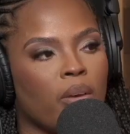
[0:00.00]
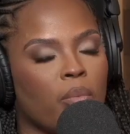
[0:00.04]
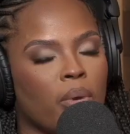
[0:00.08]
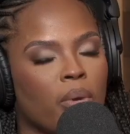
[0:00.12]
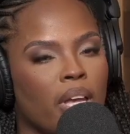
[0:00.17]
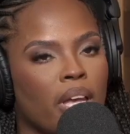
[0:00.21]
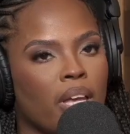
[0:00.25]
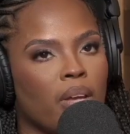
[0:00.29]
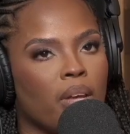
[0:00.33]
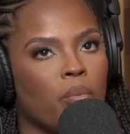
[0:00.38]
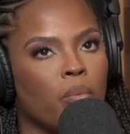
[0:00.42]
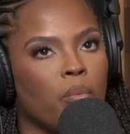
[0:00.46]

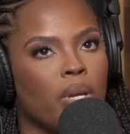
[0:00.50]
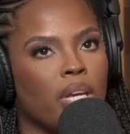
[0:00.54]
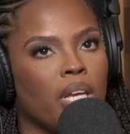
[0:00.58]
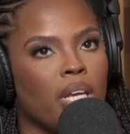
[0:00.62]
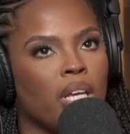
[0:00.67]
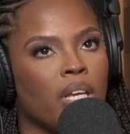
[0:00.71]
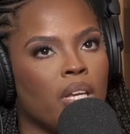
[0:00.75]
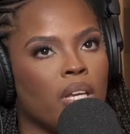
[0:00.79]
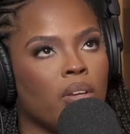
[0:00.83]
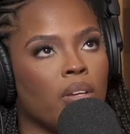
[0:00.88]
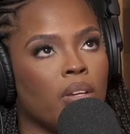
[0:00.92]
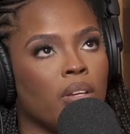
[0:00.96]

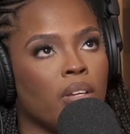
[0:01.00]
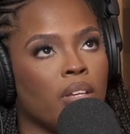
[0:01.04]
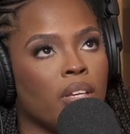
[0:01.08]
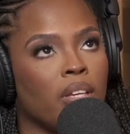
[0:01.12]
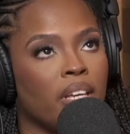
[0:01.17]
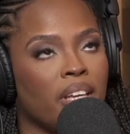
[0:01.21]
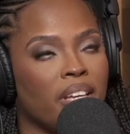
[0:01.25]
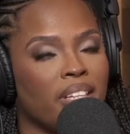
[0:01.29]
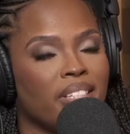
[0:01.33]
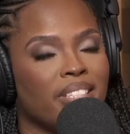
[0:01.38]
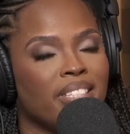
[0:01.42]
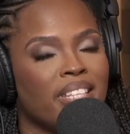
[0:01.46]
we
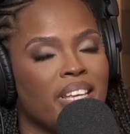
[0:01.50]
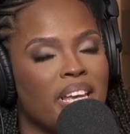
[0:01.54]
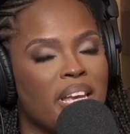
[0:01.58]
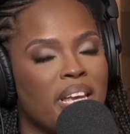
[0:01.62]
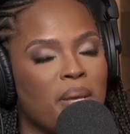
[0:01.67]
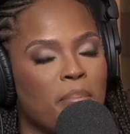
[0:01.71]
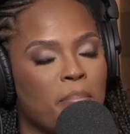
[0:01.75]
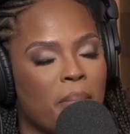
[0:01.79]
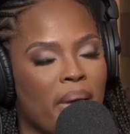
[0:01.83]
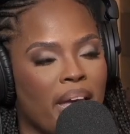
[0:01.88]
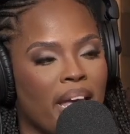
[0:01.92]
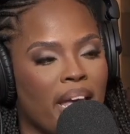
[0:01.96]
get
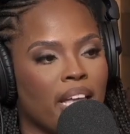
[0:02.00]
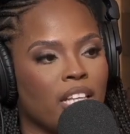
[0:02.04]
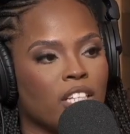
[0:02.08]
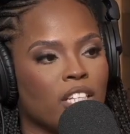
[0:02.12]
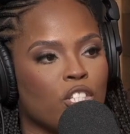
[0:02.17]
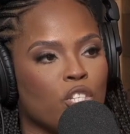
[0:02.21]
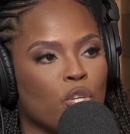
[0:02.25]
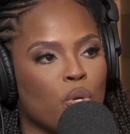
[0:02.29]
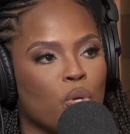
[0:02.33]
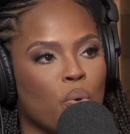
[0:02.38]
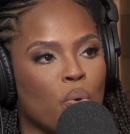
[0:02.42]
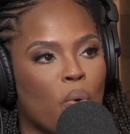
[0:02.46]

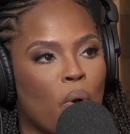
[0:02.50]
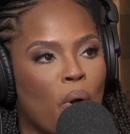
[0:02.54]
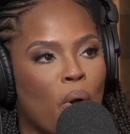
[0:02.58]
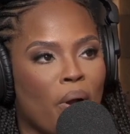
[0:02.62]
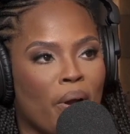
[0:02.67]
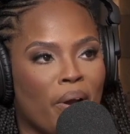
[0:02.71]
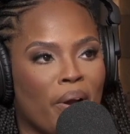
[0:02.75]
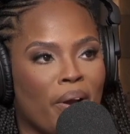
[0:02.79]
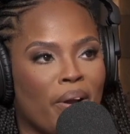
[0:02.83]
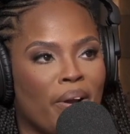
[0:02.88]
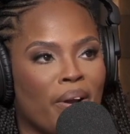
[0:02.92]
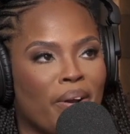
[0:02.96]
teammates who
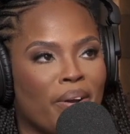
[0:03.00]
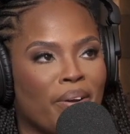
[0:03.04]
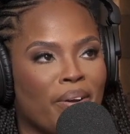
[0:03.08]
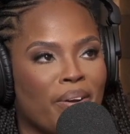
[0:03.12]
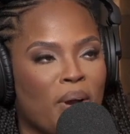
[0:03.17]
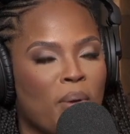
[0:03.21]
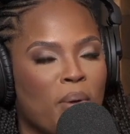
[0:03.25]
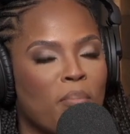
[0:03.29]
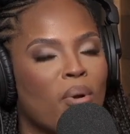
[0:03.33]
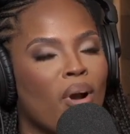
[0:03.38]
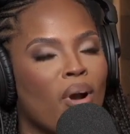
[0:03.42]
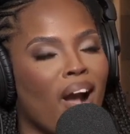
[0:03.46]
are
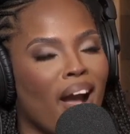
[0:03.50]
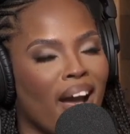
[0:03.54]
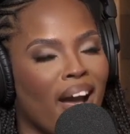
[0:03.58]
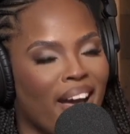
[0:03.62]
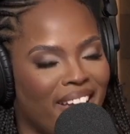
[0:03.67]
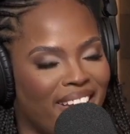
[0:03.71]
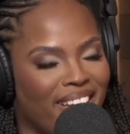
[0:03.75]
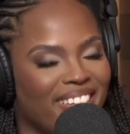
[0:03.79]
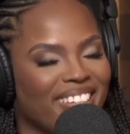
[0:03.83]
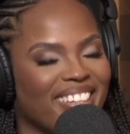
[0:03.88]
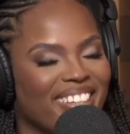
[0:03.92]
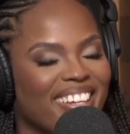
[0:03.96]

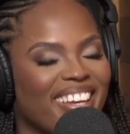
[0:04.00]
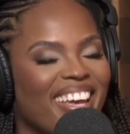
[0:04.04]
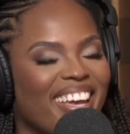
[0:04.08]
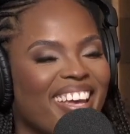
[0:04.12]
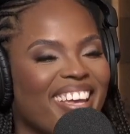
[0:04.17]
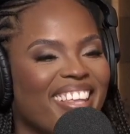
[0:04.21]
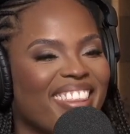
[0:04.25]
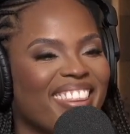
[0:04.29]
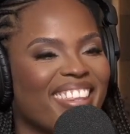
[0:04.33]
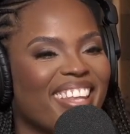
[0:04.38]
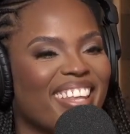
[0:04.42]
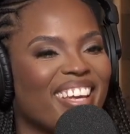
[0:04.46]
abroad
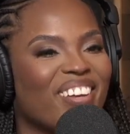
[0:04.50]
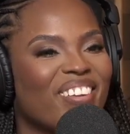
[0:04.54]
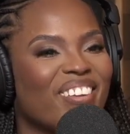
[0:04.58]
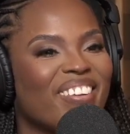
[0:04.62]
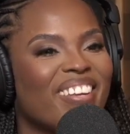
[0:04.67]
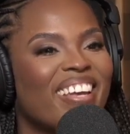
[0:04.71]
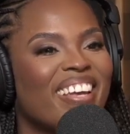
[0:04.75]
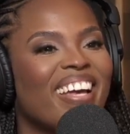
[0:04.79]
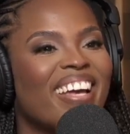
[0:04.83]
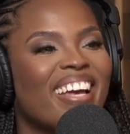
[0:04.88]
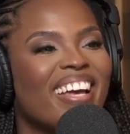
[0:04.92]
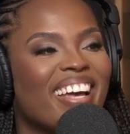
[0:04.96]
and
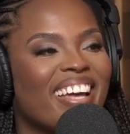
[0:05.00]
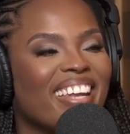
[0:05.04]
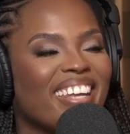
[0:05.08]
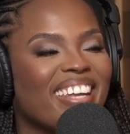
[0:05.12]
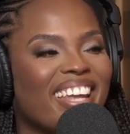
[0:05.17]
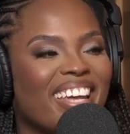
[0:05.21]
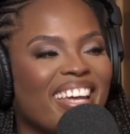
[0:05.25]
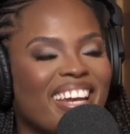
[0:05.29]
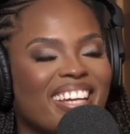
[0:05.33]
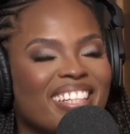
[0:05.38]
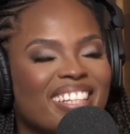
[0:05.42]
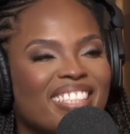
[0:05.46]
they'll
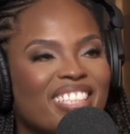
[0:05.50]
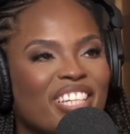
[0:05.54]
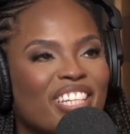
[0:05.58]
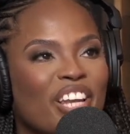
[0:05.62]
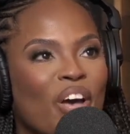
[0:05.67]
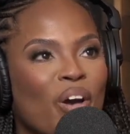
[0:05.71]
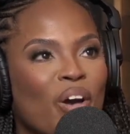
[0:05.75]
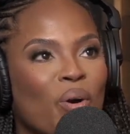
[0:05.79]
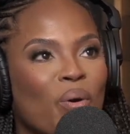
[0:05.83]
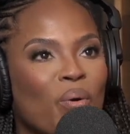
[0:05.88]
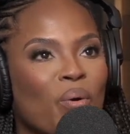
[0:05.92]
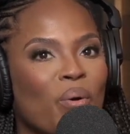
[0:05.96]
let us
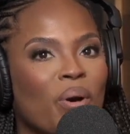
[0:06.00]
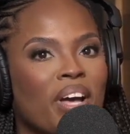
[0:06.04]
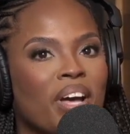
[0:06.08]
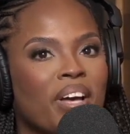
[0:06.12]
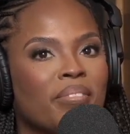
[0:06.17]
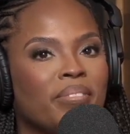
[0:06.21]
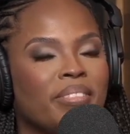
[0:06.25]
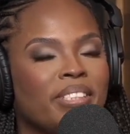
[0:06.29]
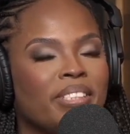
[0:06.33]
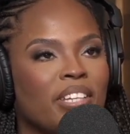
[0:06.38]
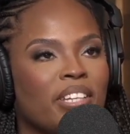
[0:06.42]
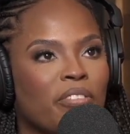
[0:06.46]
know
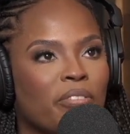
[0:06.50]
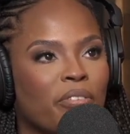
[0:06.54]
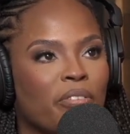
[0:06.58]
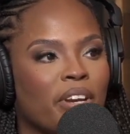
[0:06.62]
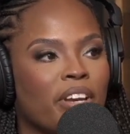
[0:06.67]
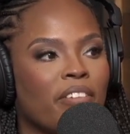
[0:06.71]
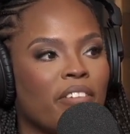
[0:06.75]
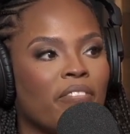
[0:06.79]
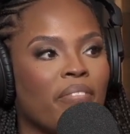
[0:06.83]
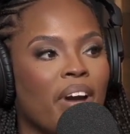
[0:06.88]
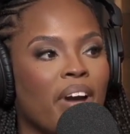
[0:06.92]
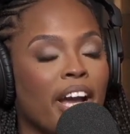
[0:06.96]
of
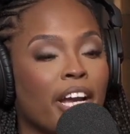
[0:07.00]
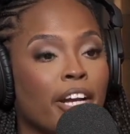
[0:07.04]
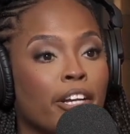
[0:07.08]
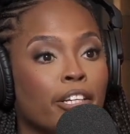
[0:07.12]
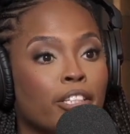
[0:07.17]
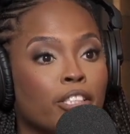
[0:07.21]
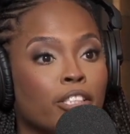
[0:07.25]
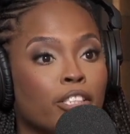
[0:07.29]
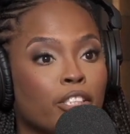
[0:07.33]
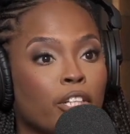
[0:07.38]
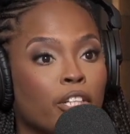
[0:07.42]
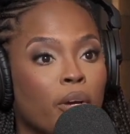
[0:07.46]
different
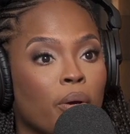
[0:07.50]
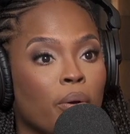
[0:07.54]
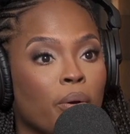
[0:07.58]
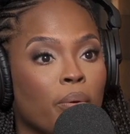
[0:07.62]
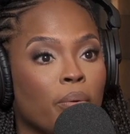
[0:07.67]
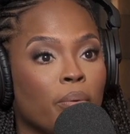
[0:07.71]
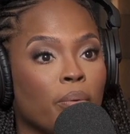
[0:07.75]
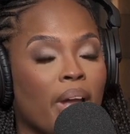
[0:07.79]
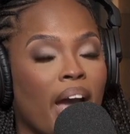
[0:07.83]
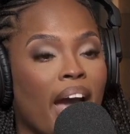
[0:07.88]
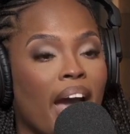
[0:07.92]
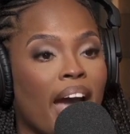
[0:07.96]

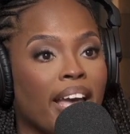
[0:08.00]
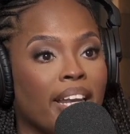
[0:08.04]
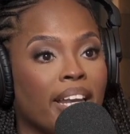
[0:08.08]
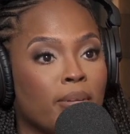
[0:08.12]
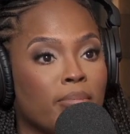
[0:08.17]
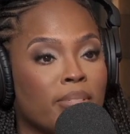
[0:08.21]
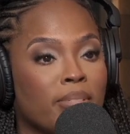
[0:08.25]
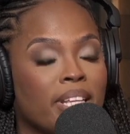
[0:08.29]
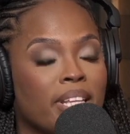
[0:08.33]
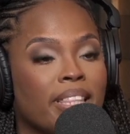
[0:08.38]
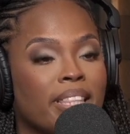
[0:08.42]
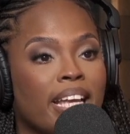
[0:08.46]
Firestone
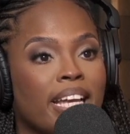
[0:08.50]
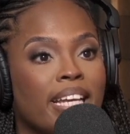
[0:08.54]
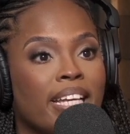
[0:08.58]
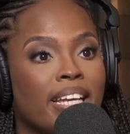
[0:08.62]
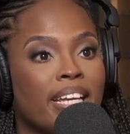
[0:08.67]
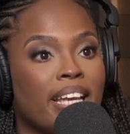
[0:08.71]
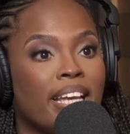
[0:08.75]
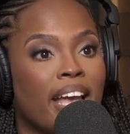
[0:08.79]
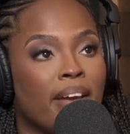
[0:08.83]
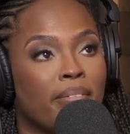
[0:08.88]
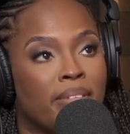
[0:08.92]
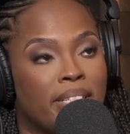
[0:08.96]
items that
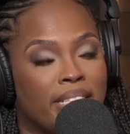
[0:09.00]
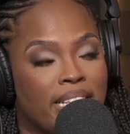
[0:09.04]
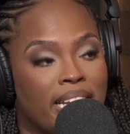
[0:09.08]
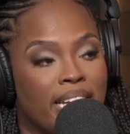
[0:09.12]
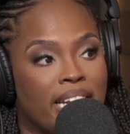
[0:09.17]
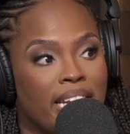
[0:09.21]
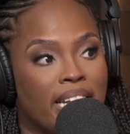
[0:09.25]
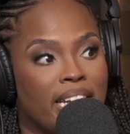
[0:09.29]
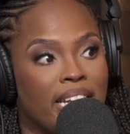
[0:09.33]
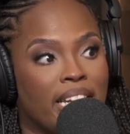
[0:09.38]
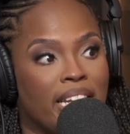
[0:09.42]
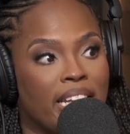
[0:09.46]
they have
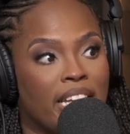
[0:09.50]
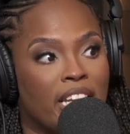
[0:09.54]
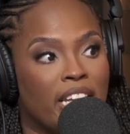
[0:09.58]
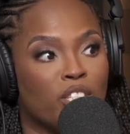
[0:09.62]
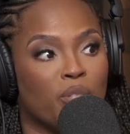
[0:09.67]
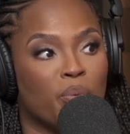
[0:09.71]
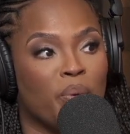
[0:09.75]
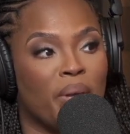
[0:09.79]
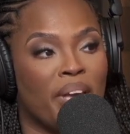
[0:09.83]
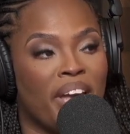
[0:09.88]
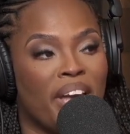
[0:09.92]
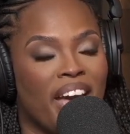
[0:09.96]
seen,
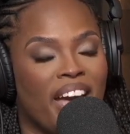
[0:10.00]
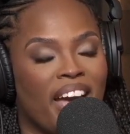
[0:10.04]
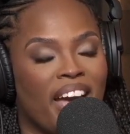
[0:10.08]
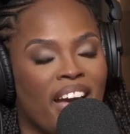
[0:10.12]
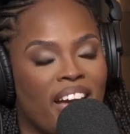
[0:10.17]
because we